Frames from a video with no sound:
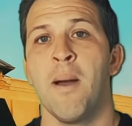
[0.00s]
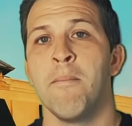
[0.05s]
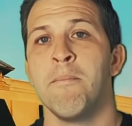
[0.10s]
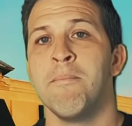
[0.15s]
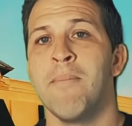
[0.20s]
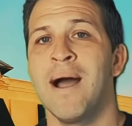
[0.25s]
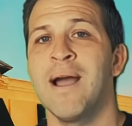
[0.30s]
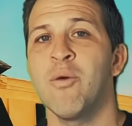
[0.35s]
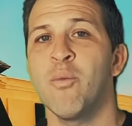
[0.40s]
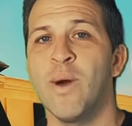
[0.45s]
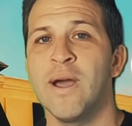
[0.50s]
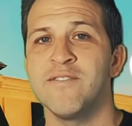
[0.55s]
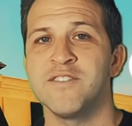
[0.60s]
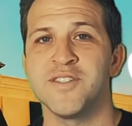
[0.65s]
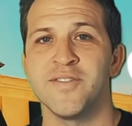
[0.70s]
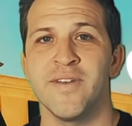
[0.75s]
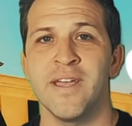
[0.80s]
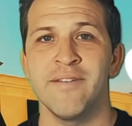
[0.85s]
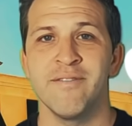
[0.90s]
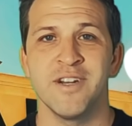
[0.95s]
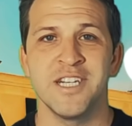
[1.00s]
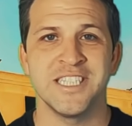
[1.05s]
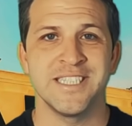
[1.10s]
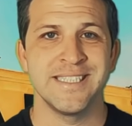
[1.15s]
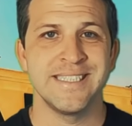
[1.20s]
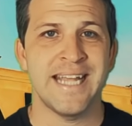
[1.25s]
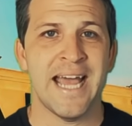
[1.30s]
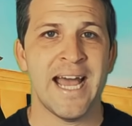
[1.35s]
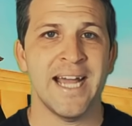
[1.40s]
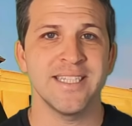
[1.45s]
My wife's favorite is
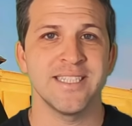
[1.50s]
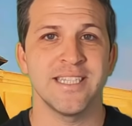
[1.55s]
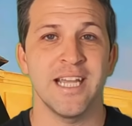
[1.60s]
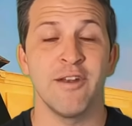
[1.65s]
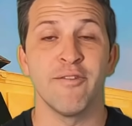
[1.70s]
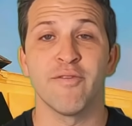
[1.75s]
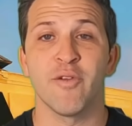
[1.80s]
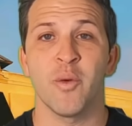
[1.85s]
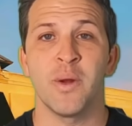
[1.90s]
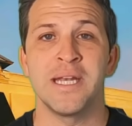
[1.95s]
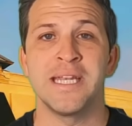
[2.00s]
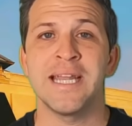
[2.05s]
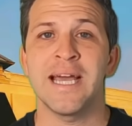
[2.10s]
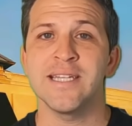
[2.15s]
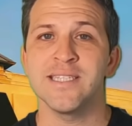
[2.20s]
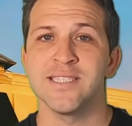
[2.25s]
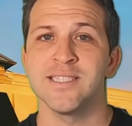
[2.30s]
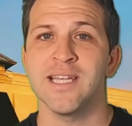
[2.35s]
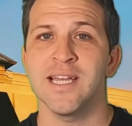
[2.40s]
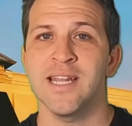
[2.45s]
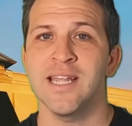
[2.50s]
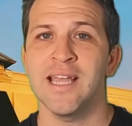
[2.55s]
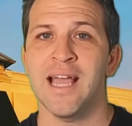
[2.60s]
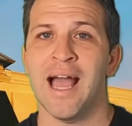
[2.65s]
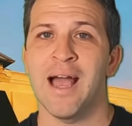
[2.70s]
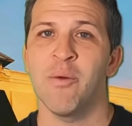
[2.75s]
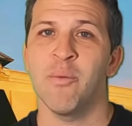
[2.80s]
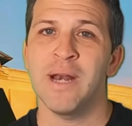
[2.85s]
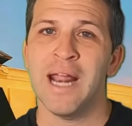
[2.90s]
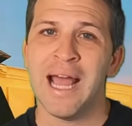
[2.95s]
Datz, and for a nice setting,
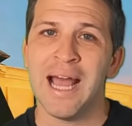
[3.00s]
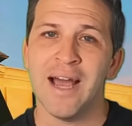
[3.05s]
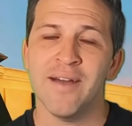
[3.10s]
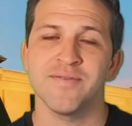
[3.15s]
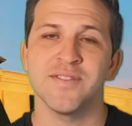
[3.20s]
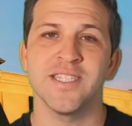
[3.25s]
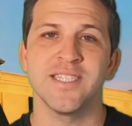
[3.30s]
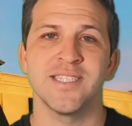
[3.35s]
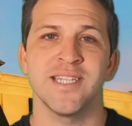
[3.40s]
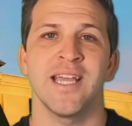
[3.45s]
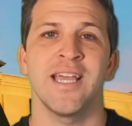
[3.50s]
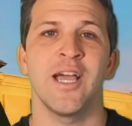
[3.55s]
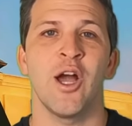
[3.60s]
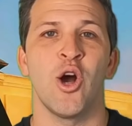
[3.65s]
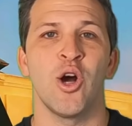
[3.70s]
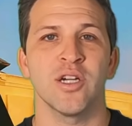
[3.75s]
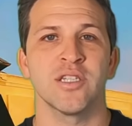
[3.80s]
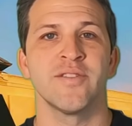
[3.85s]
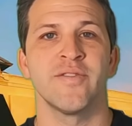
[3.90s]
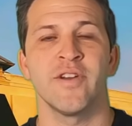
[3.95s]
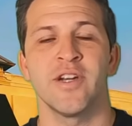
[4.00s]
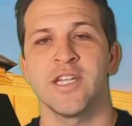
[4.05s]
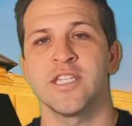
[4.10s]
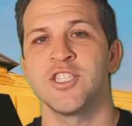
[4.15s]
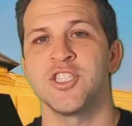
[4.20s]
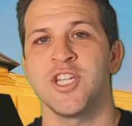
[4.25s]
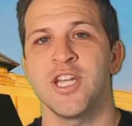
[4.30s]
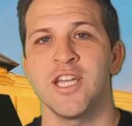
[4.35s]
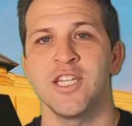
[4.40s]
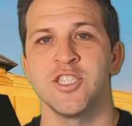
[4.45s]
I would have to say Oxford
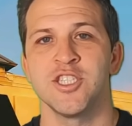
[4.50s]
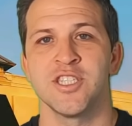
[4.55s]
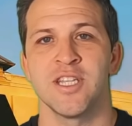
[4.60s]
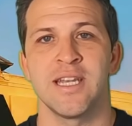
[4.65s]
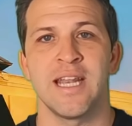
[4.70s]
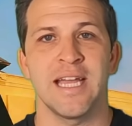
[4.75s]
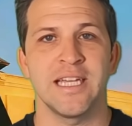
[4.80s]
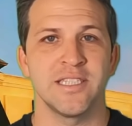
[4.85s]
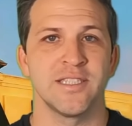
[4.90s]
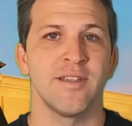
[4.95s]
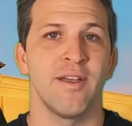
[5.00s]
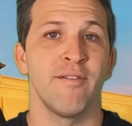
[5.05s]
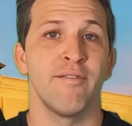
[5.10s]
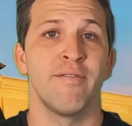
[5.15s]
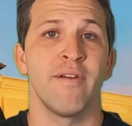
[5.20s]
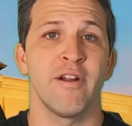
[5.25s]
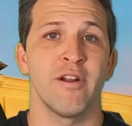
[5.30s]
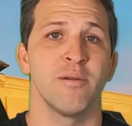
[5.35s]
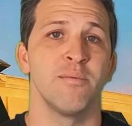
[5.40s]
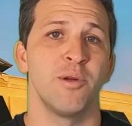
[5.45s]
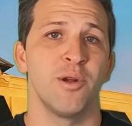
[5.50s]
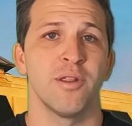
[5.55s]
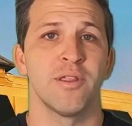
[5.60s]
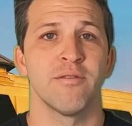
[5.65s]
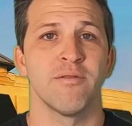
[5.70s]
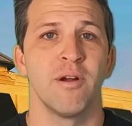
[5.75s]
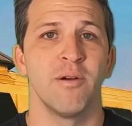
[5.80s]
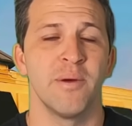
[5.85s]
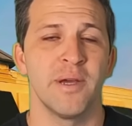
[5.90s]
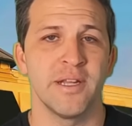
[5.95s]
Exchange is a nice variable to
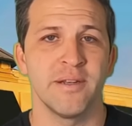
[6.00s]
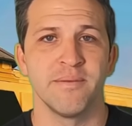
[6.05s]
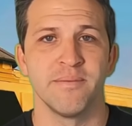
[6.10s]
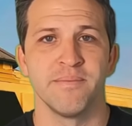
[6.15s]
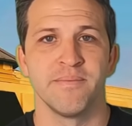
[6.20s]
throw in.